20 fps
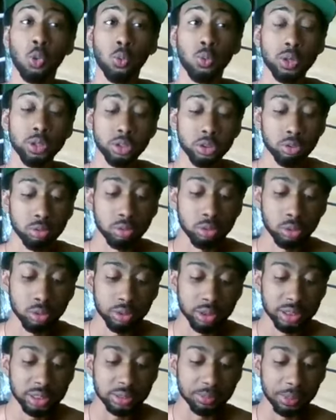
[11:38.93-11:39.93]
When you
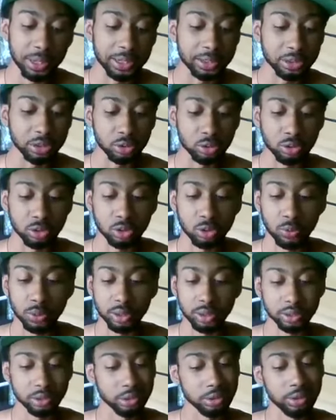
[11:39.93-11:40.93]
do these magical
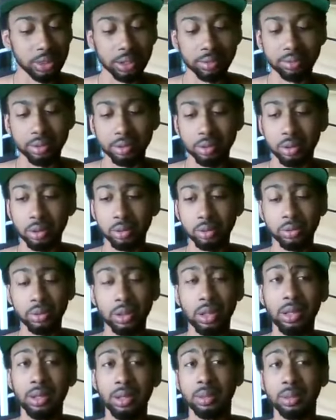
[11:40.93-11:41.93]
squares, you have to know
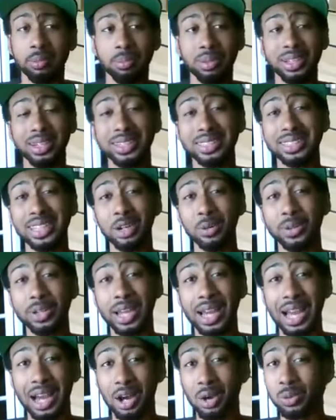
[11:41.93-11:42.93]
the planetary
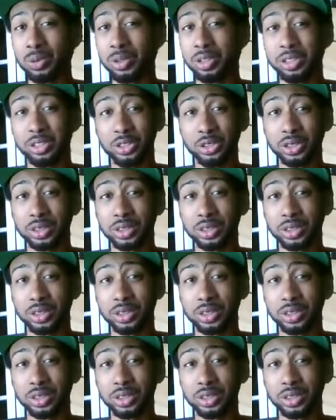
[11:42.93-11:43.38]
hours.